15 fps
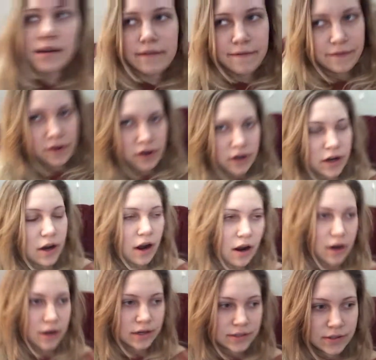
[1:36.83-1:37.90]
for
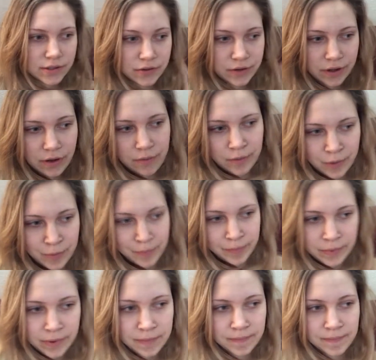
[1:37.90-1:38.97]
our studio room.
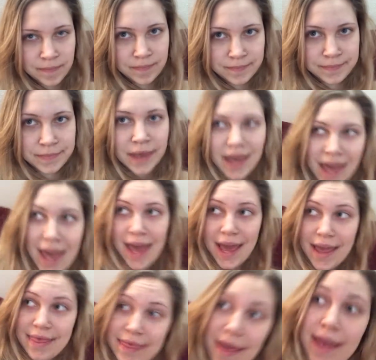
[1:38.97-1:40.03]

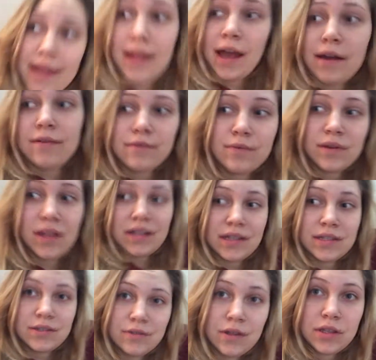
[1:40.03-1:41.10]
And then I will
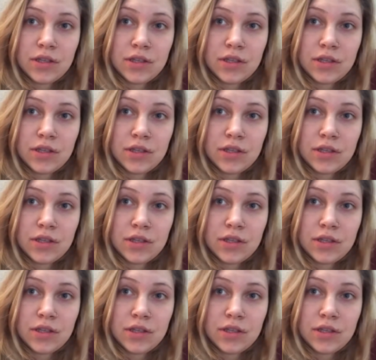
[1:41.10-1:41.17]
do the